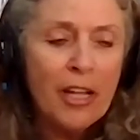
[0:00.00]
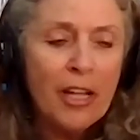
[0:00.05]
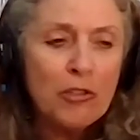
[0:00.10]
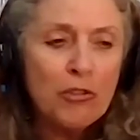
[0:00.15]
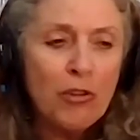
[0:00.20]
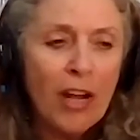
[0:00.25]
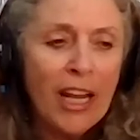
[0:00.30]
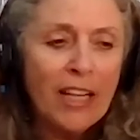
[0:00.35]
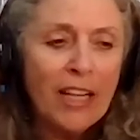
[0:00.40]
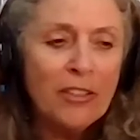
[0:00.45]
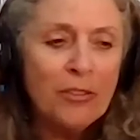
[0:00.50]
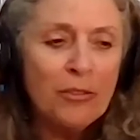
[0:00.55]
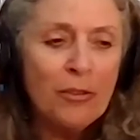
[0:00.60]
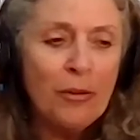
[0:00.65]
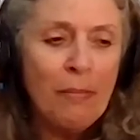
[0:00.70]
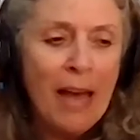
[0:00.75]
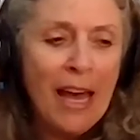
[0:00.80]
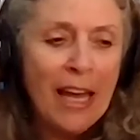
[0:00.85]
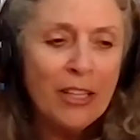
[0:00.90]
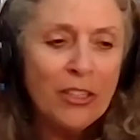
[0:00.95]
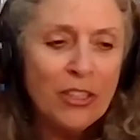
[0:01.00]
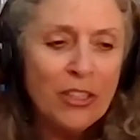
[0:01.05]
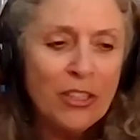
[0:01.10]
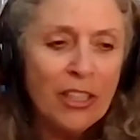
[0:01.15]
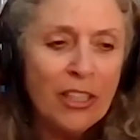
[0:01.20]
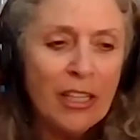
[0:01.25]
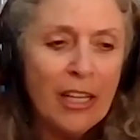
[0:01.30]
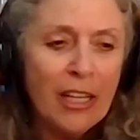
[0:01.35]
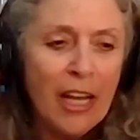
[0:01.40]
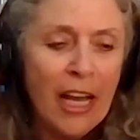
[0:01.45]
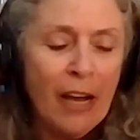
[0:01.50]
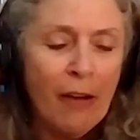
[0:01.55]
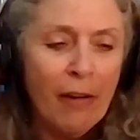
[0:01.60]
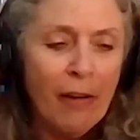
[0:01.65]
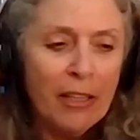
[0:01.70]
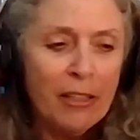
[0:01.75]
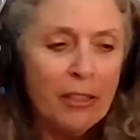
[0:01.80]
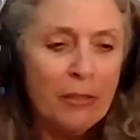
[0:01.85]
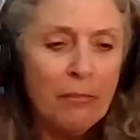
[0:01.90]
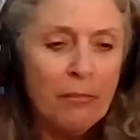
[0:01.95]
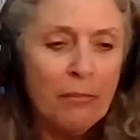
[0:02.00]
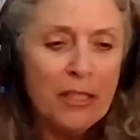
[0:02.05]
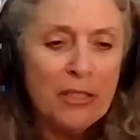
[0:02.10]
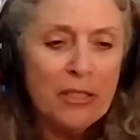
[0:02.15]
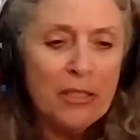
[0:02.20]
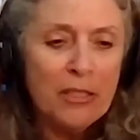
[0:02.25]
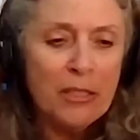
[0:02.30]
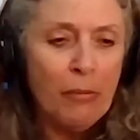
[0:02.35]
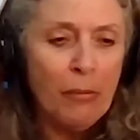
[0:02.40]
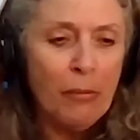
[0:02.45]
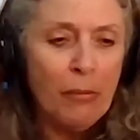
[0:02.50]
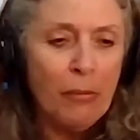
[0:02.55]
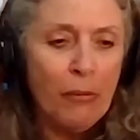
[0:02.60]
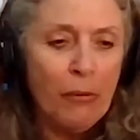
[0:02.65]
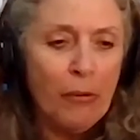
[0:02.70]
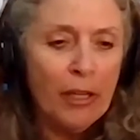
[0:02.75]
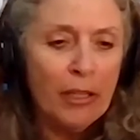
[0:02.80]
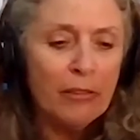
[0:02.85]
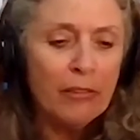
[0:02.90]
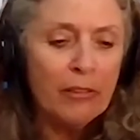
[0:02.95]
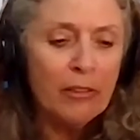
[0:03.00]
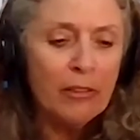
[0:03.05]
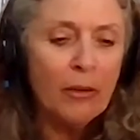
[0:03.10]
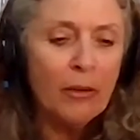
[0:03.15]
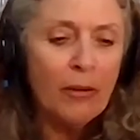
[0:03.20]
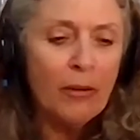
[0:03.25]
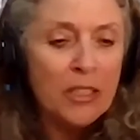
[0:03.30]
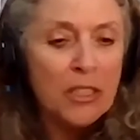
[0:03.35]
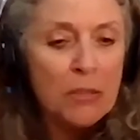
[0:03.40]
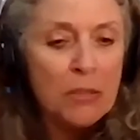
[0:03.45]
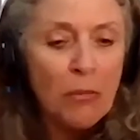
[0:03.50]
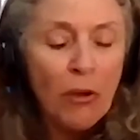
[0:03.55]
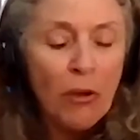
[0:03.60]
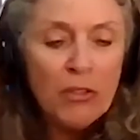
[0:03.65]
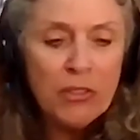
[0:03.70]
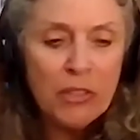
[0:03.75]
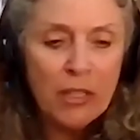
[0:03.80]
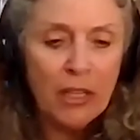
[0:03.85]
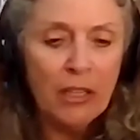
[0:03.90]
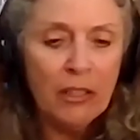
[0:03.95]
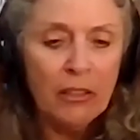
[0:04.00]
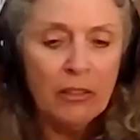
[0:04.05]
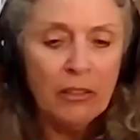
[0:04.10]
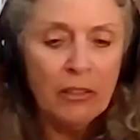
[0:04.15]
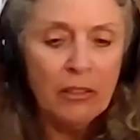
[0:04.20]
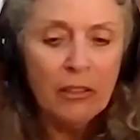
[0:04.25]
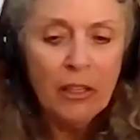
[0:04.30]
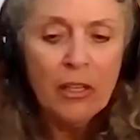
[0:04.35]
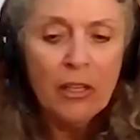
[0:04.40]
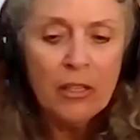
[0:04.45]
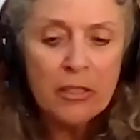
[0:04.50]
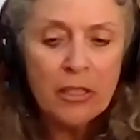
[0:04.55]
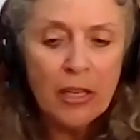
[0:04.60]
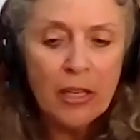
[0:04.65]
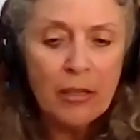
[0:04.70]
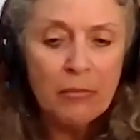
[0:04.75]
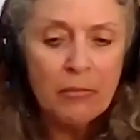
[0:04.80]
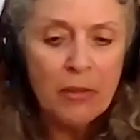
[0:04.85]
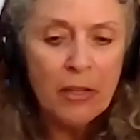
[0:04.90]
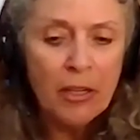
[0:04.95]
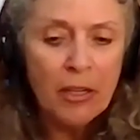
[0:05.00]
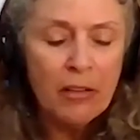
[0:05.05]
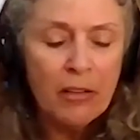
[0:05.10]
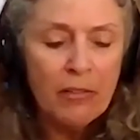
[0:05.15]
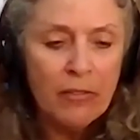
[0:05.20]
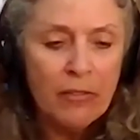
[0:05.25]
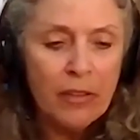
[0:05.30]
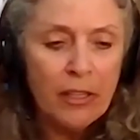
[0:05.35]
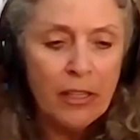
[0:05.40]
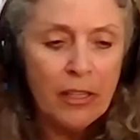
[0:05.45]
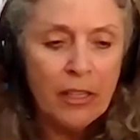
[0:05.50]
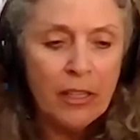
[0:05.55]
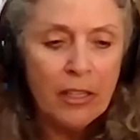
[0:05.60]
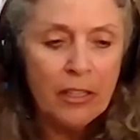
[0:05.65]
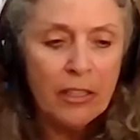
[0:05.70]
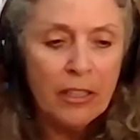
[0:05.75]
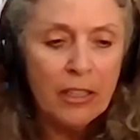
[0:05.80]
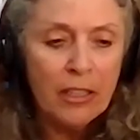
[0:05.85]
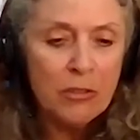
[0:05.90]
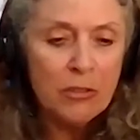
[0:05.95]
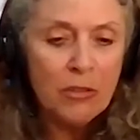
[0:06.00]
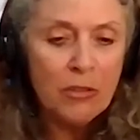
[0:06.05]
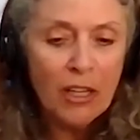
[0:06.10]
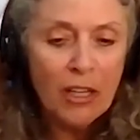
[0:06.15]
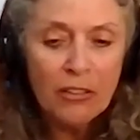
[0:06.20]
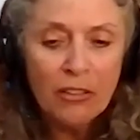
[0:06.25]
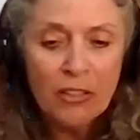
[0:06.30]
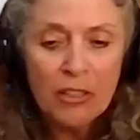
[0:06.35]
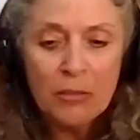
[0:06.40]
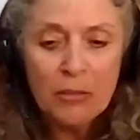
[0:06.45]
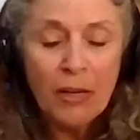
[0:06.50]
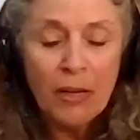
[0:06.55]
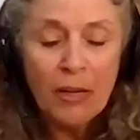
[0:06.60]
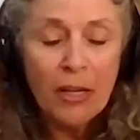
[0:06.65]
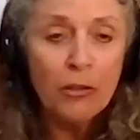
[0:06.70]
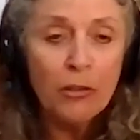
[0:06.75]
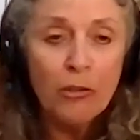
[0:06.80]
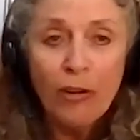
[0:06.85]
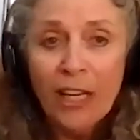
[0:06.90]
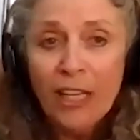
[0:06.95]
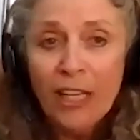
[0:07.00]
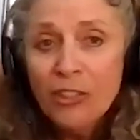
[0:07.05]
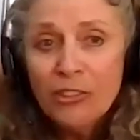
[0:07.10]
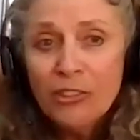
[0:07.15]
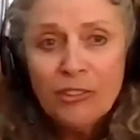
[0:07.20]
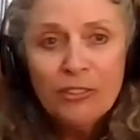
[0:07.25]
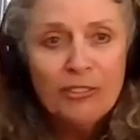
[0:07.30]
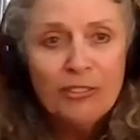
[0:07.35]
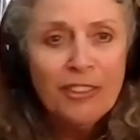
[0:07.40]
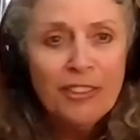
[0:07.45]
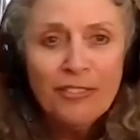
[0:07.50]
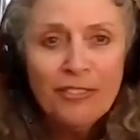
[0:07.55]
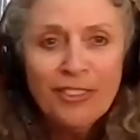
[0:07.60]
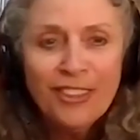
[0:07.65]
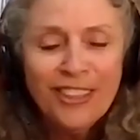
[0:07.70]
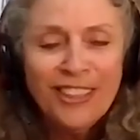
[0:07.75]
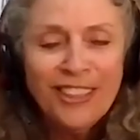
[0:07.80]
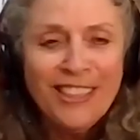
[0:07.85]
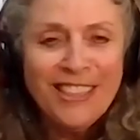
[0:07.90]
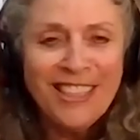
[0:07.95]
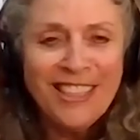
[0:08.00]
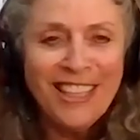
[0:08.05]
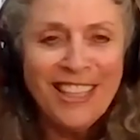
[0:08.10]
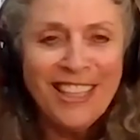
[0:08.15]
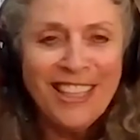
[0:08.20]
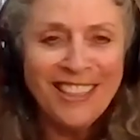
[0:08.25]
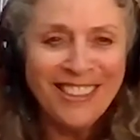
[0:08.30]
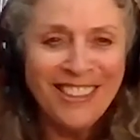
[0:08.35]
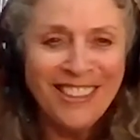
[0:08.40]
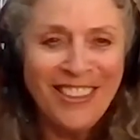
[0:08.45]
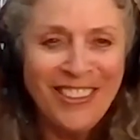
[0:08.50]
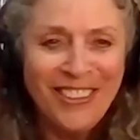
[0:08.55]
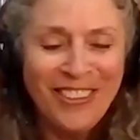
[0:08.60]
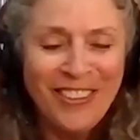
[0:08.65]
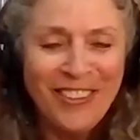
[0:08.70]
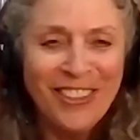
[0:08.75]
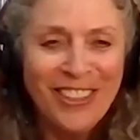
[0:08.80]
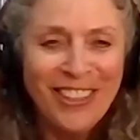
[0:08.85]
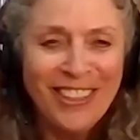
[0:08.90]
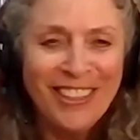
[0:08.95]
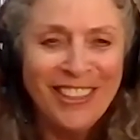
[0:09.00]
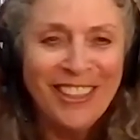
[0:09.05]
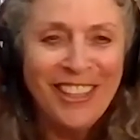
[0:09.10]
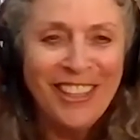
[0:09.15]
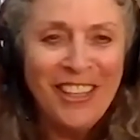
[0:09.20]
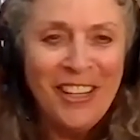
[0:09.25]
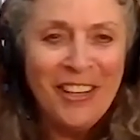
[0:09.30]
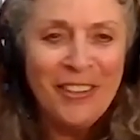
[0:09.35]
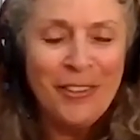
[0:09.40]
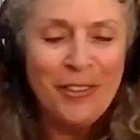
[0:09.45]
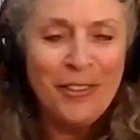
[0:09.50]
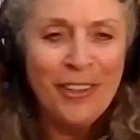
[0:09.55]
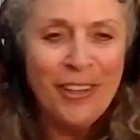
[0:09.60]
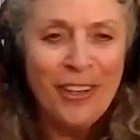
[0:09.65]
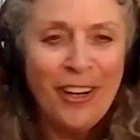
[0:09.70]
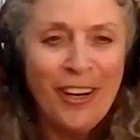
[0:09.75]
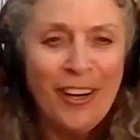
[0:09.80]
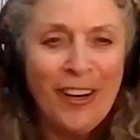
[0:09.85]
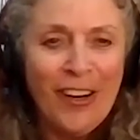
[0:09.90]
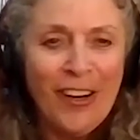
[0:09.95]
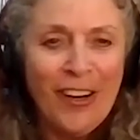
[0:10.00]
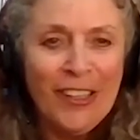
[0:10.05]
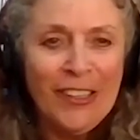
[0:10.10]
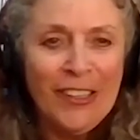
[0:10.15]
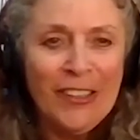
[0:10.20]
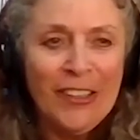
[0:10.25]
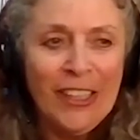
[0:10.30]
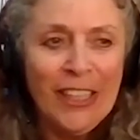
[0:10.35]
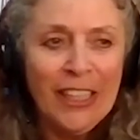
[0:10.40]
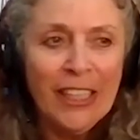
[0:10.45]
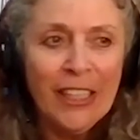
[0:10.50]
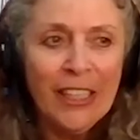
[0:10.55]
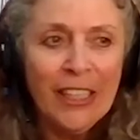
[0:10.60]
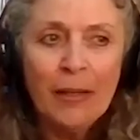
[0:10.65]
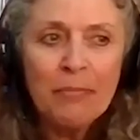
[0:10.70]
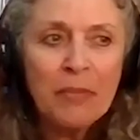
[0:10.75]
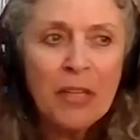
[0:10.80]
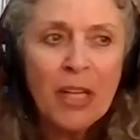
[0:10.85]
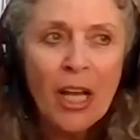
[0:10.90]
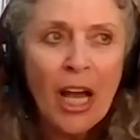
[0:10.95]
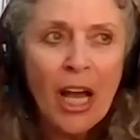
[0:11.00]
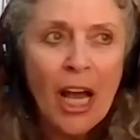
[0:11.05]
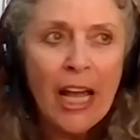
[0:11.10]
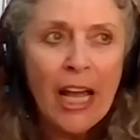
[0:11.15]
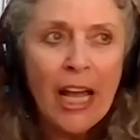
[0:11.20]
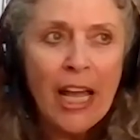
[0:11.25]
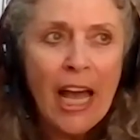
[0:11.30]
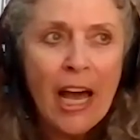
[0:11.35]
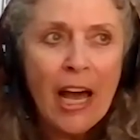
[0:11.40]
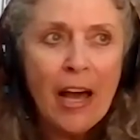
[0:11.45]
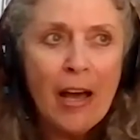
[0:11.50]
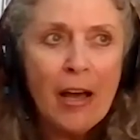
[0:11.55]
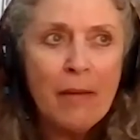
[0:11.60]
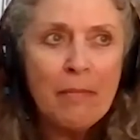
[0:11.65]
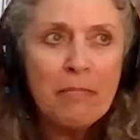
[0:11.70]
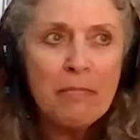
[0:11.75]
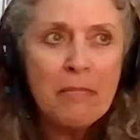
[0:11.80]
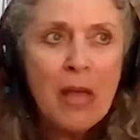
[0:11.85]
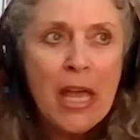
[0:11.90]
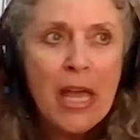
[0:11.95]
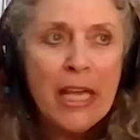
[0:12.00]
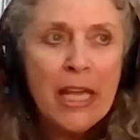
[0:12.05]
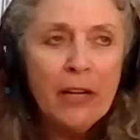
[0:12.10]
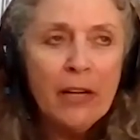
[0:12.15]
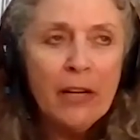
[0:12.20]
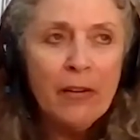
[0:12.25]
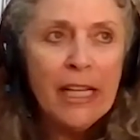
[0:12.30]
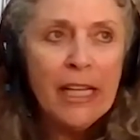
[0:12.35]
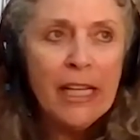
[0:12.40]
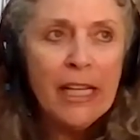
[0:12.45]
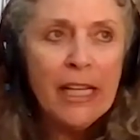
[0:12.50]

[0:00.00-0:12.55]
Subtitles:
trying to imagine how I could best support, you know, at a small scale, some of the instructors, my own grandchildren, for goodness sakes, you know, who are learning. Hearing